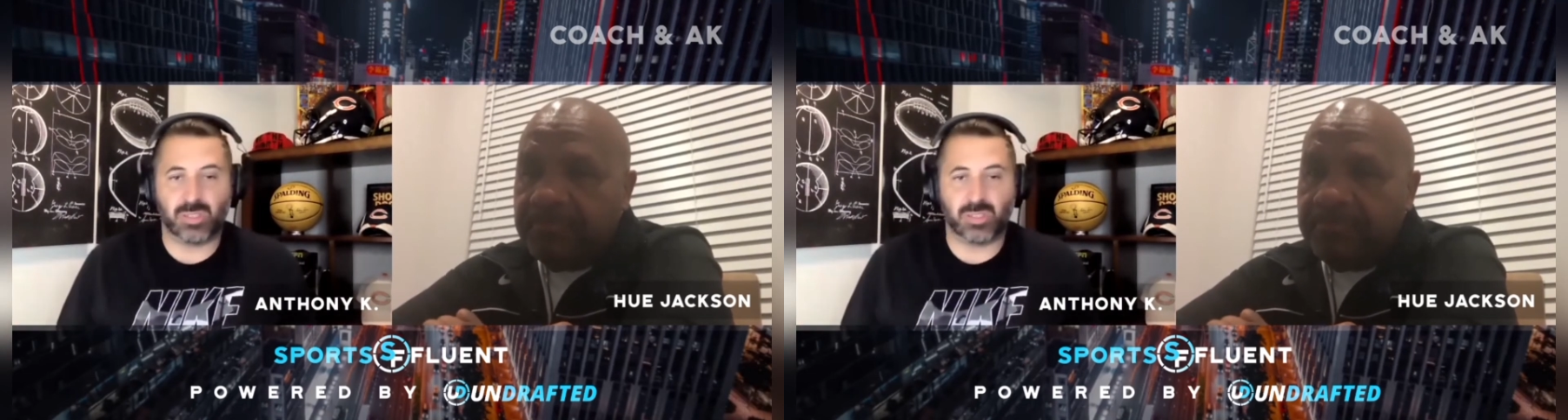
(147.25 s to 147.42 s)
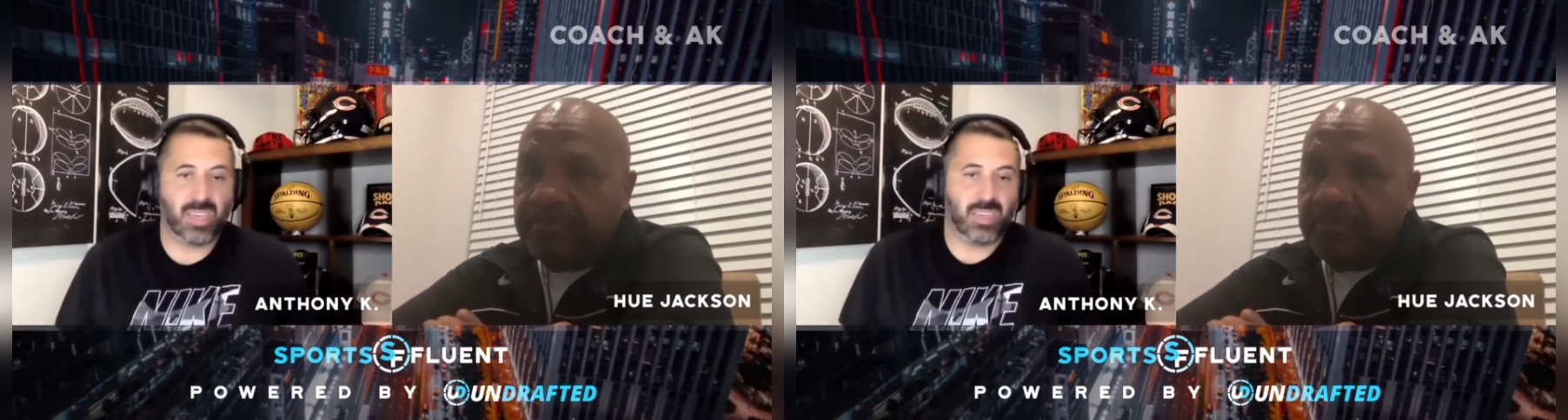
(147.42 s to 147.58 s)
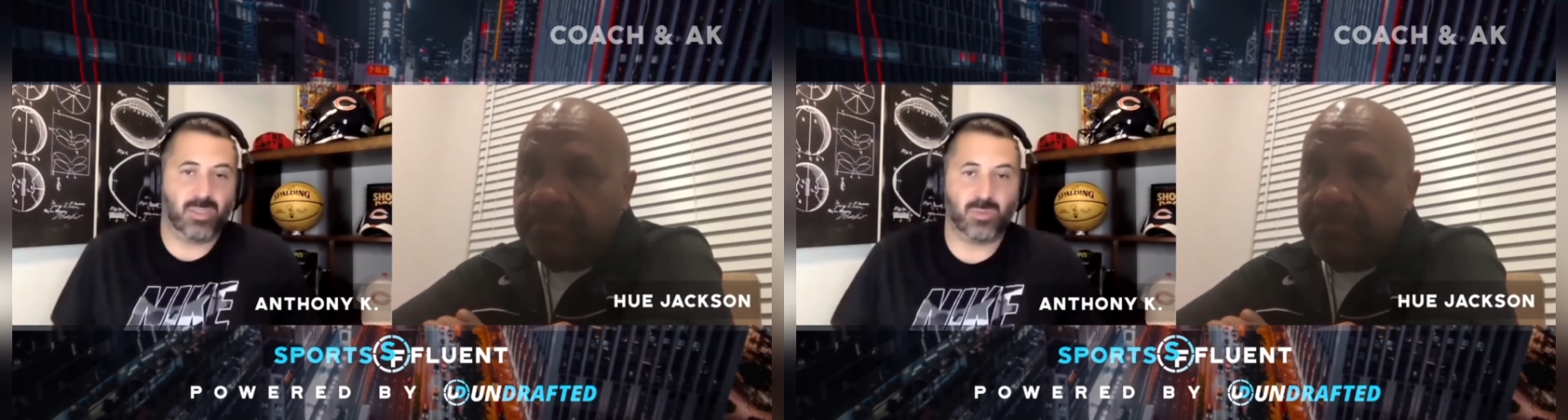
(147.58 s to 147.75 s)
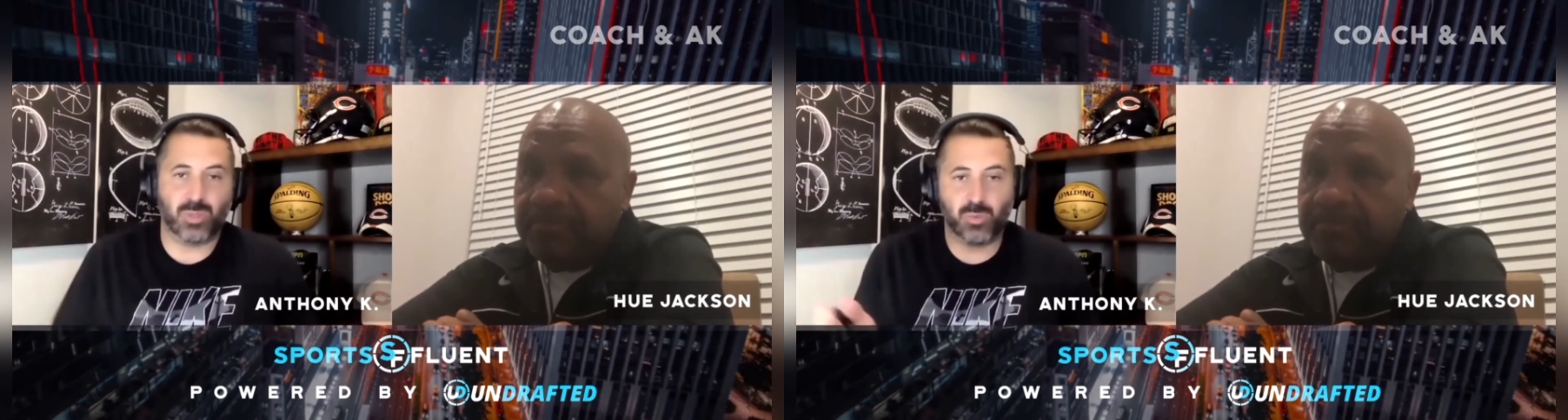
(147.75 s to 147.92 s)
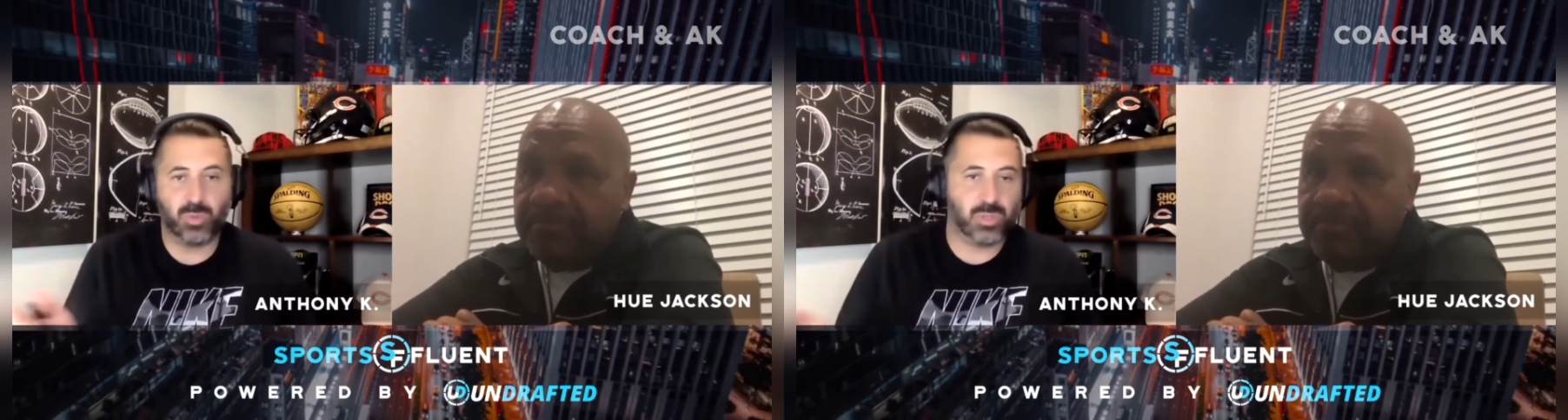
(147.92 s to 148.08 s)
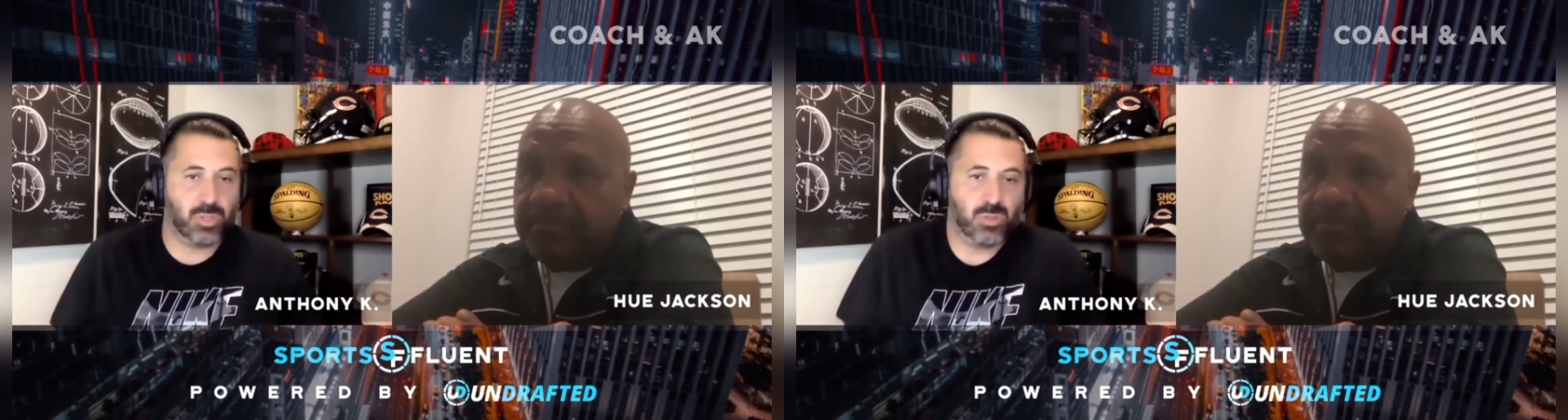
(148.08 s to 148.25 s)
hey, you
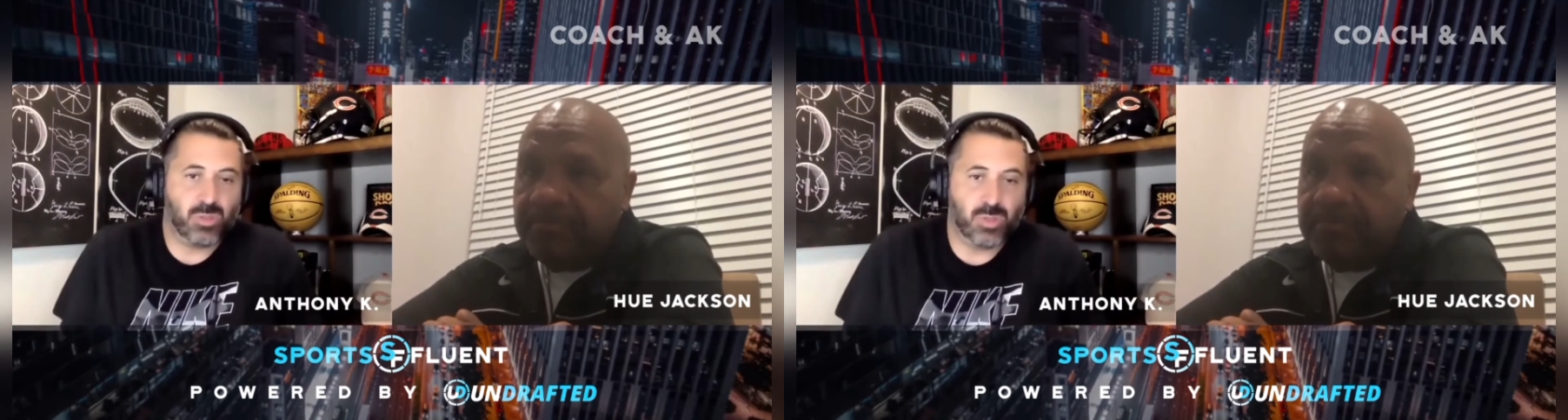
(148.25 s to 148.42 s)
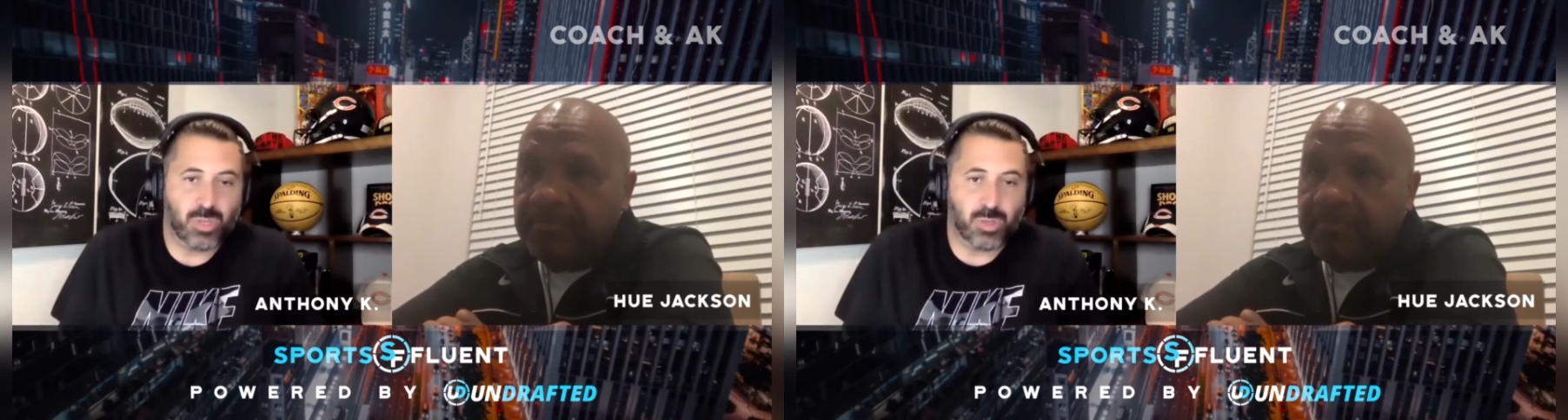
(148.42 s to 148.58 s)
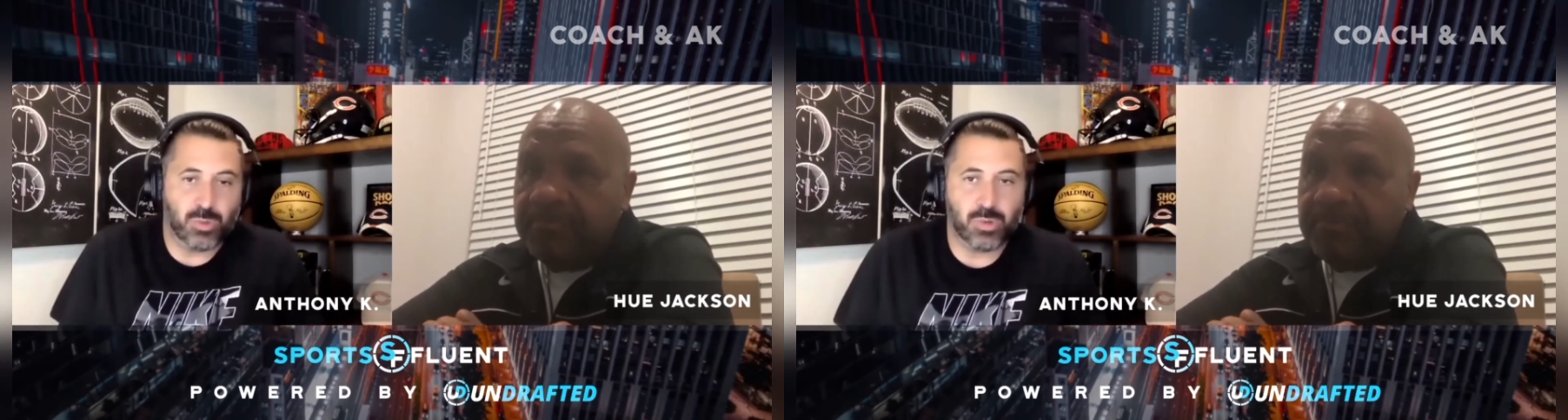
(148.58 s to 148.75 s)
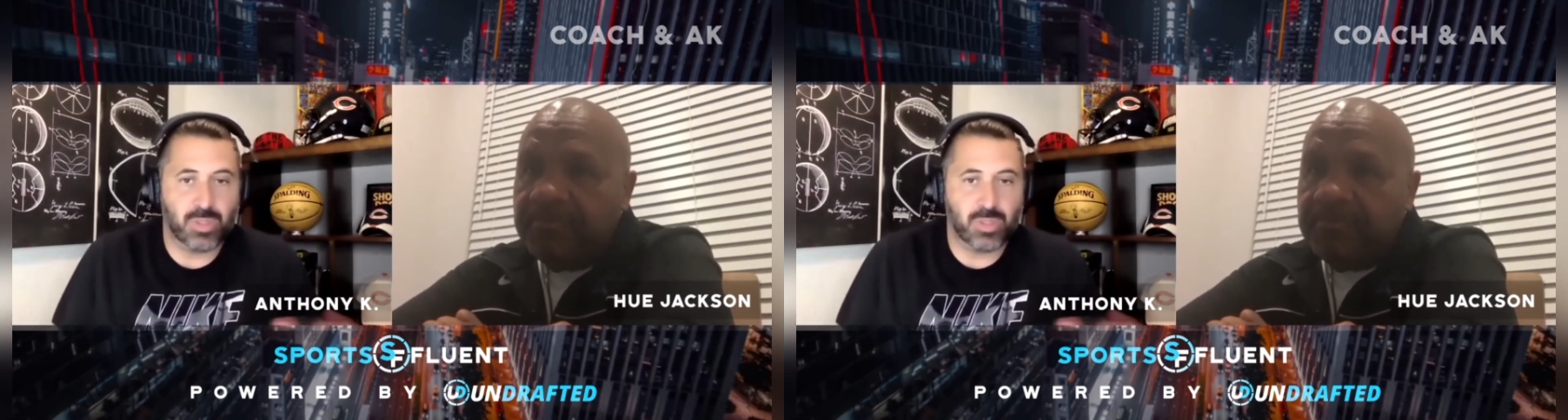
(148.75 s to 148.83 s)
do you.